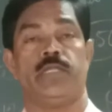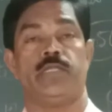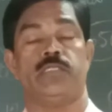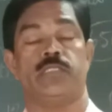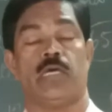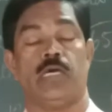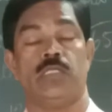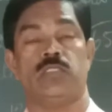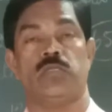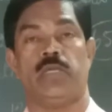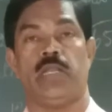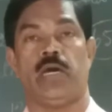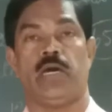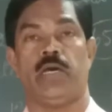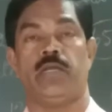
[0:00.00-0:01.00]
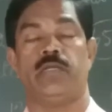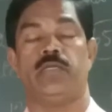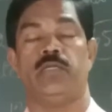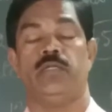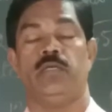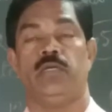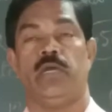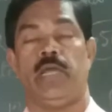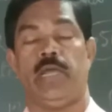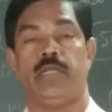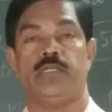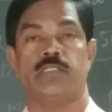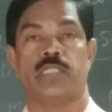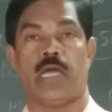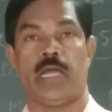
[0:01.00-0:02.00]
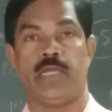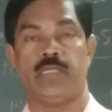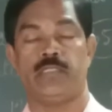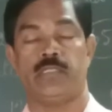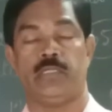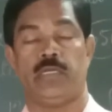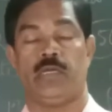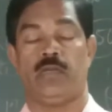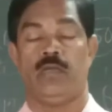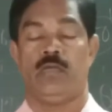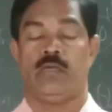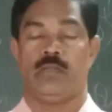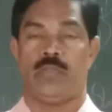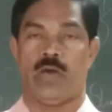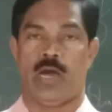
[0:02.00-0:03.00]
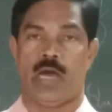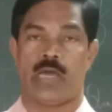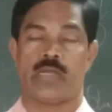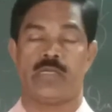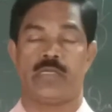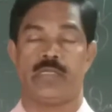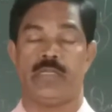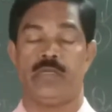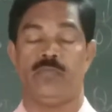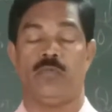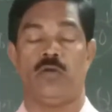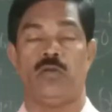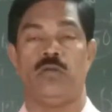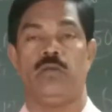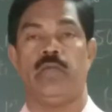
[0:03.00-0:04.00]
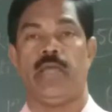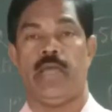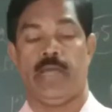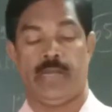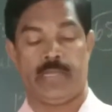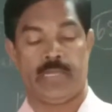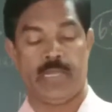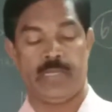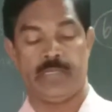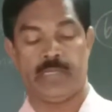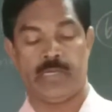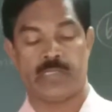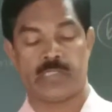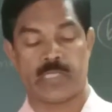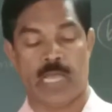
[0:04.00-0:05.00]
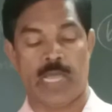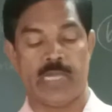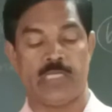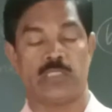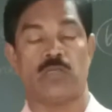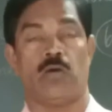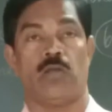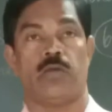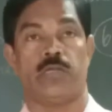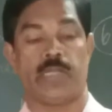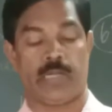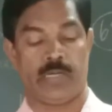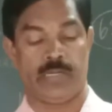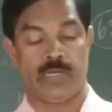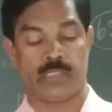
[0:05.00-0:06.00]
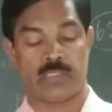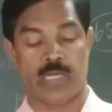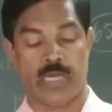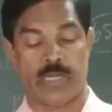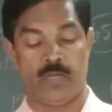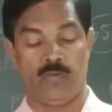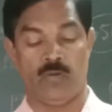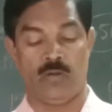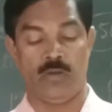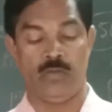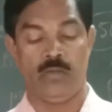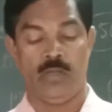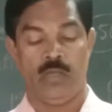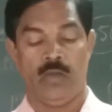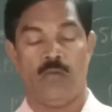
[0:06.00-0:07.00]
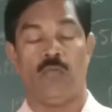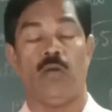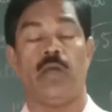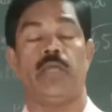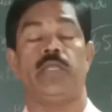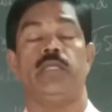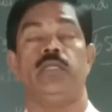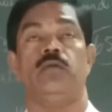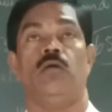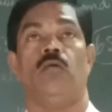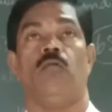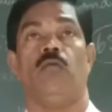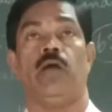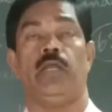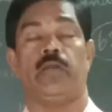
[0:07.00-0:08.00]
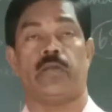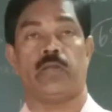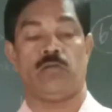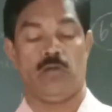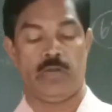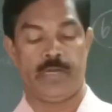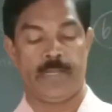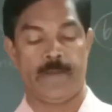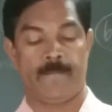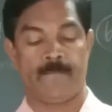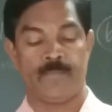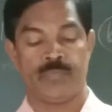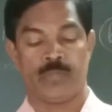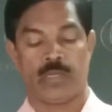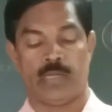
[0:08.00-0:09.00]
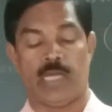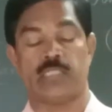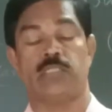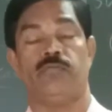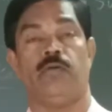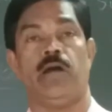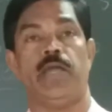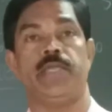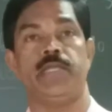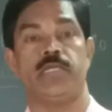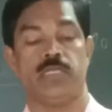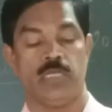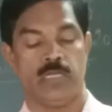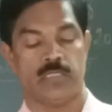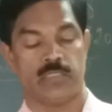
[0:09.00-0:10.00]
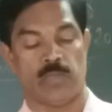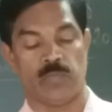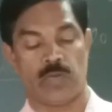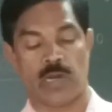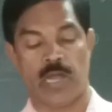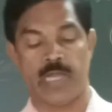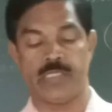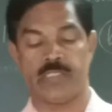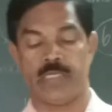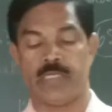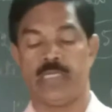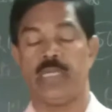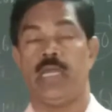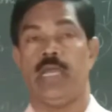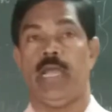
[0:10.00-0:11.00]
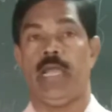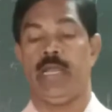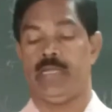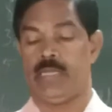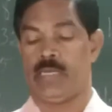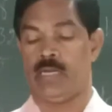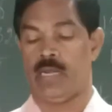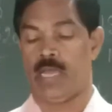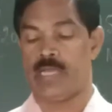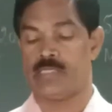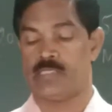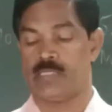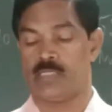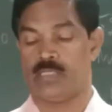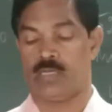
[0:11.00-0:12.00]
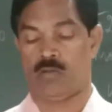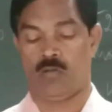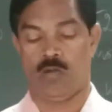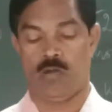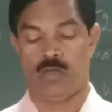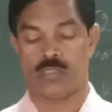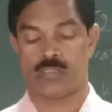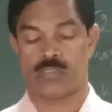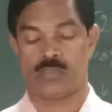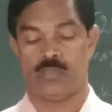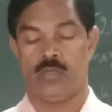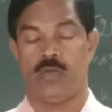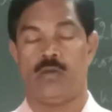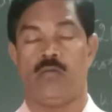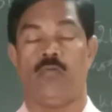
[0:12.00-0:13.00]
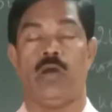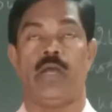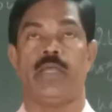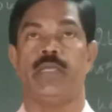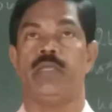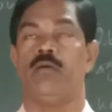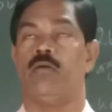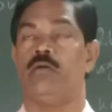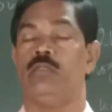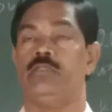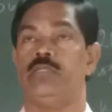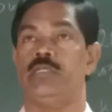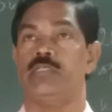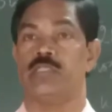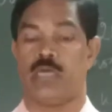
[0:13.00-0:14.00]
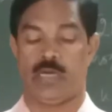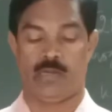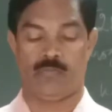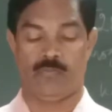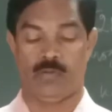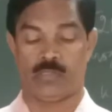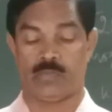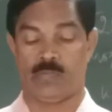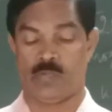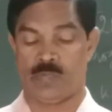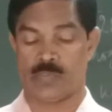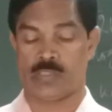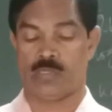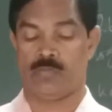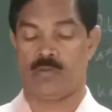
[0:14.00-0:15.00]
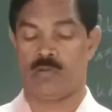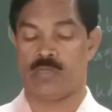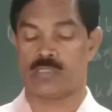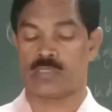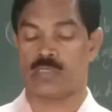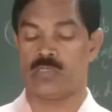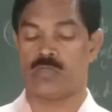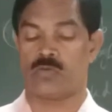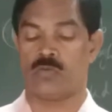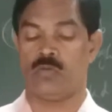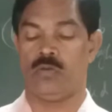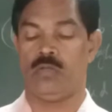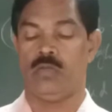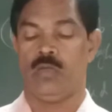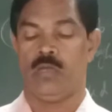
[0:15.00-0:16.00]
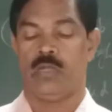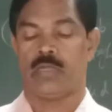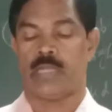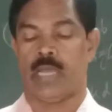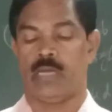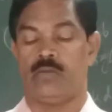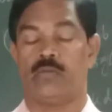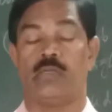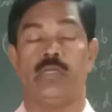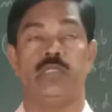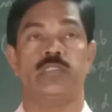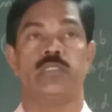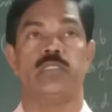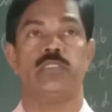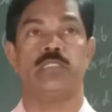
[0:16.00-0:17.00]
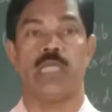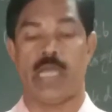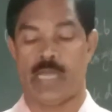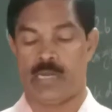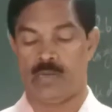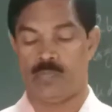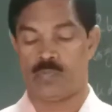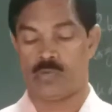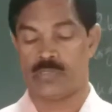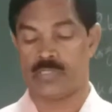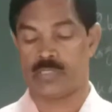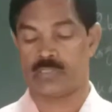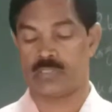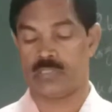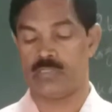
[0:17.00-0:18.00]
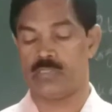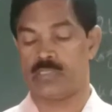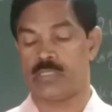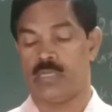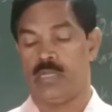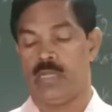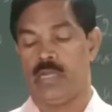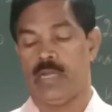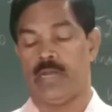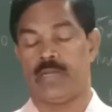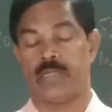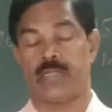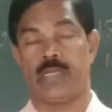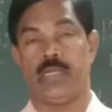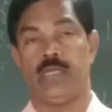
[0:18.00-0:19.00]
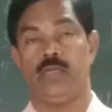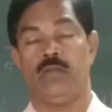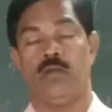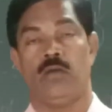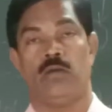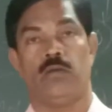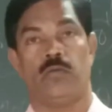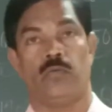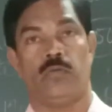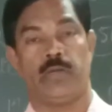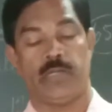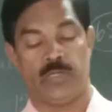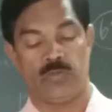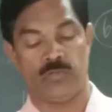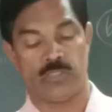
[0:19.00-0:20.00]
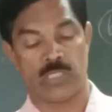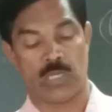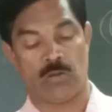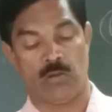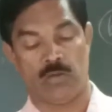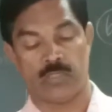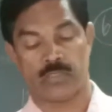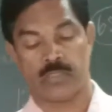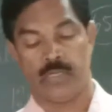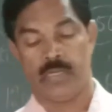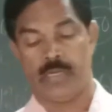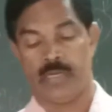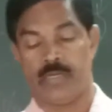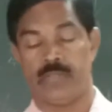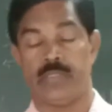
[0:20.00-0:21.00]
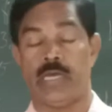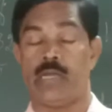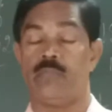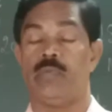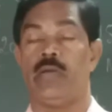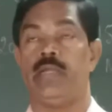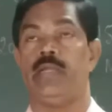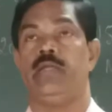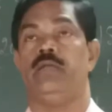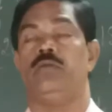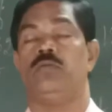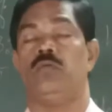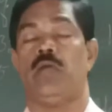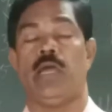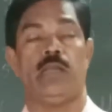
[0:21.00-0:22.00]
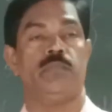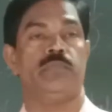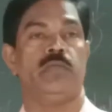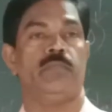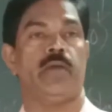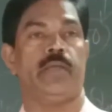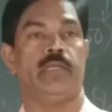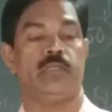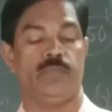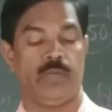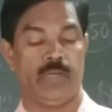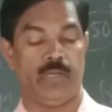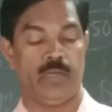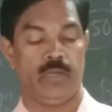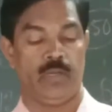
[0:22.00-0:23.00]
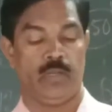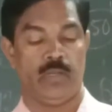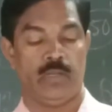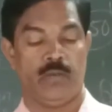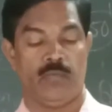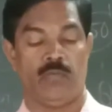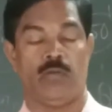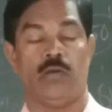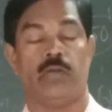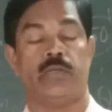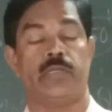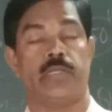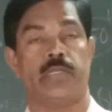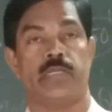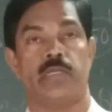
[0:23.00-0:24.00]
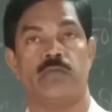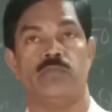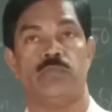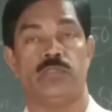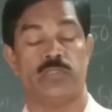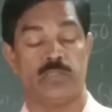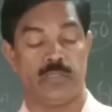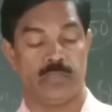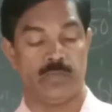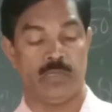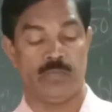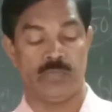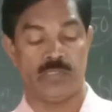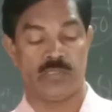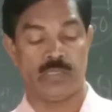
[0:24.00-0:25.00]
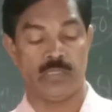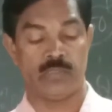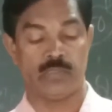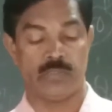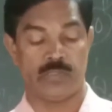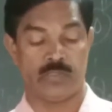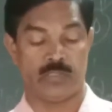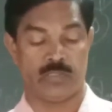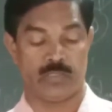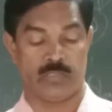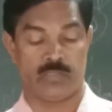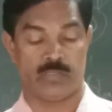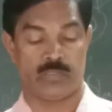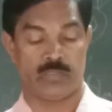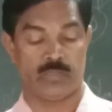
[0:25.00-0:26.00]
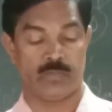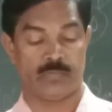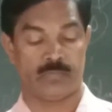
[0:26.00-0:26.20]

is also an art and science here. The art involved and again here science or techniques are involved while recording, classifying, summarizing and analyzing the costs. Why all these are for the purpose of cost control, calculations and projections, and again to reduce the cost and thereby to help the management for taking business decisions.